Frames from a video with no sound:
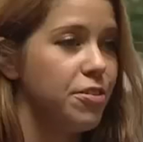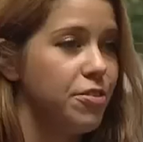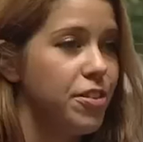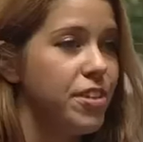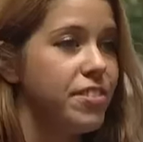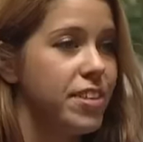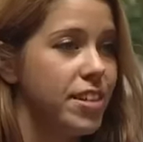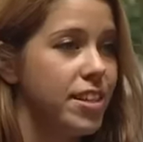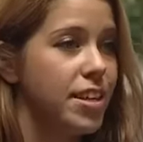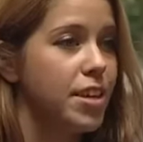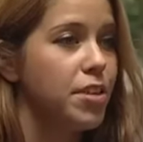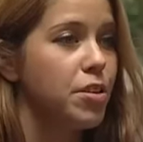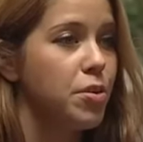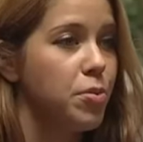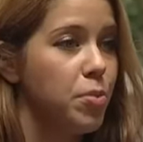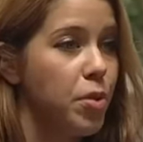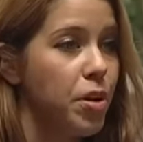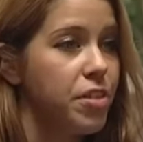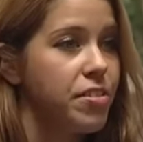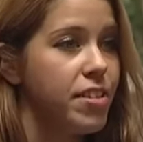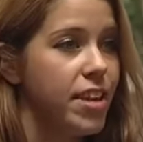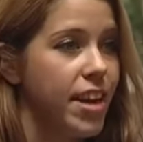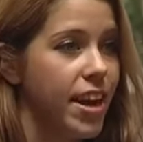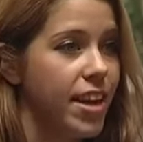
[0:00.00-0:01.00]
Recently there
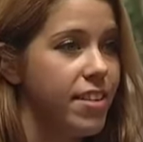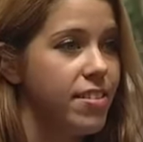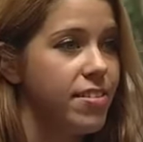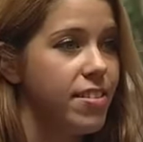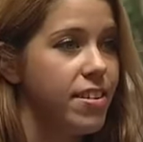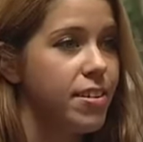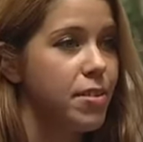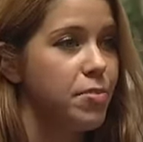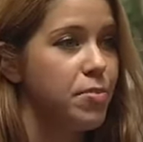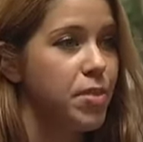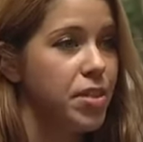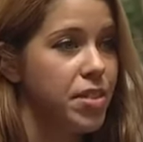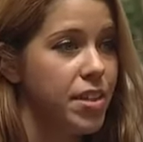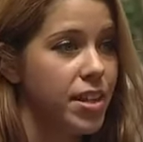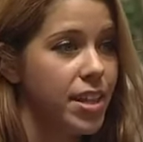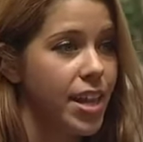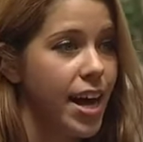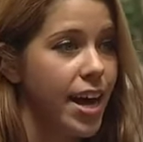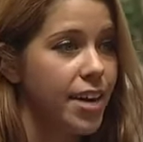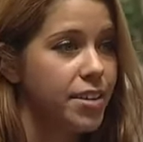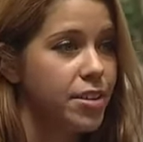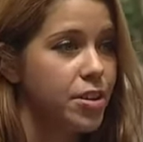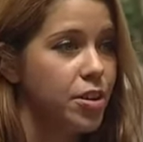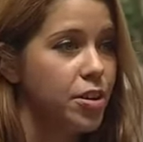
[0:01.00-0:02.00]
was an incident with the
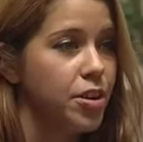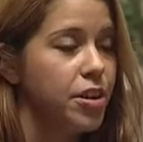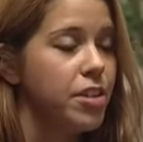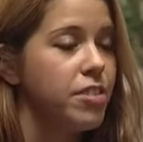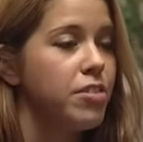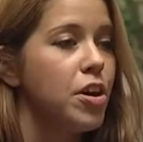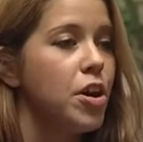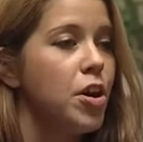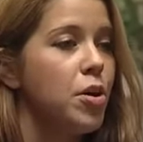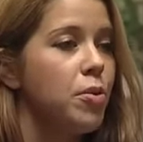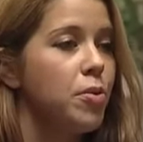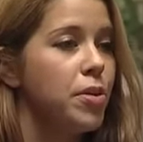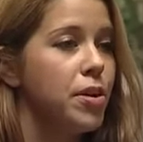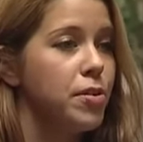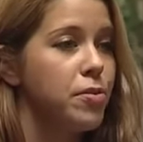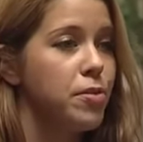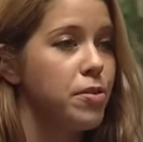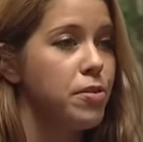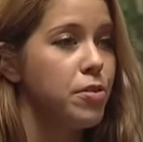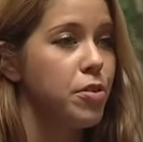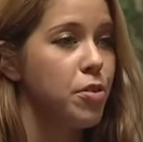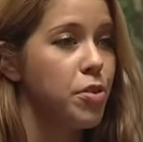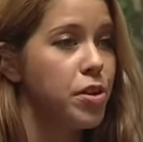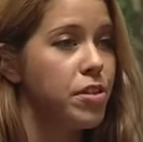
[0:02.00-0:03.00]
landlord where he
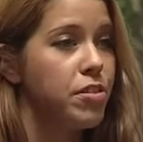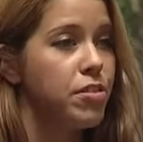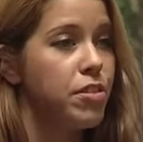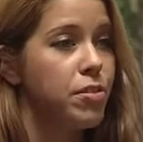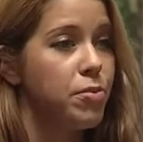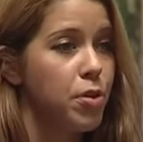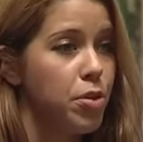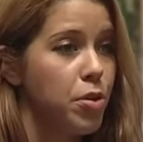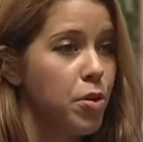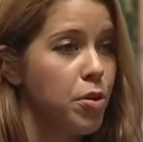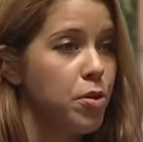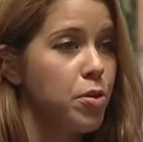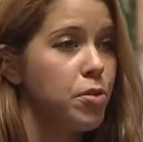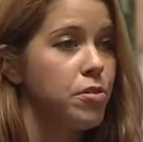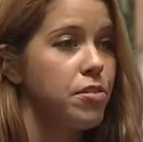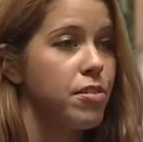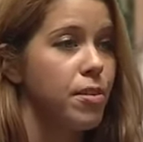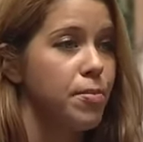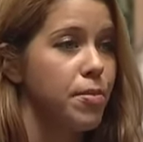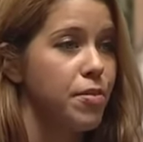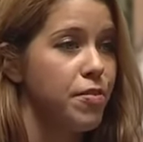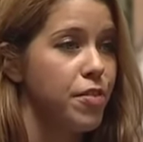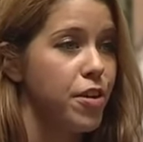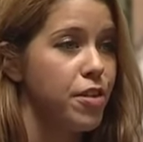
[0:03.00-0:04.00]
was going to withhold
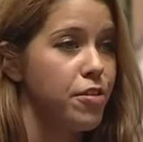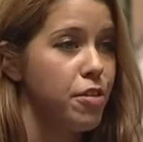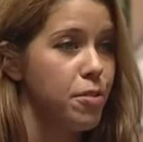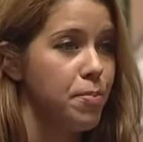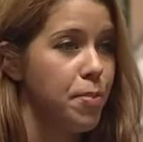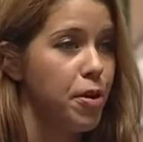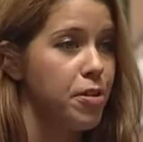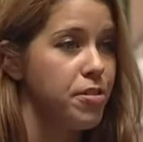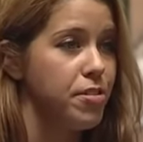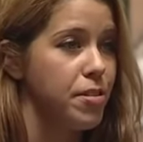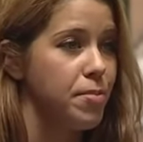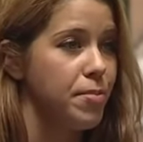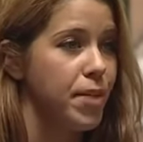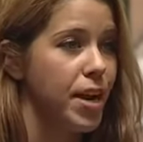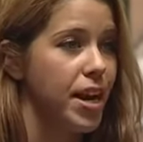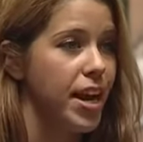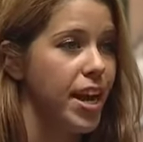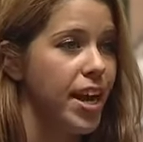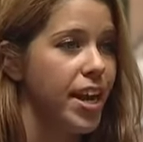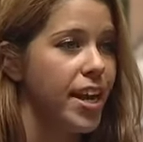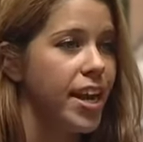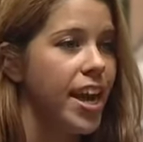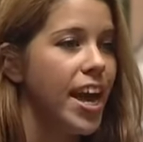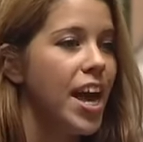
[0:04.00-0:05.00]
some of our deposit
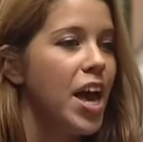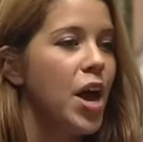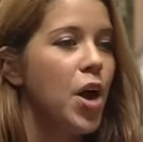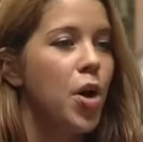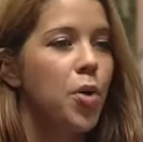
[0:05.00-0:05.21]
money.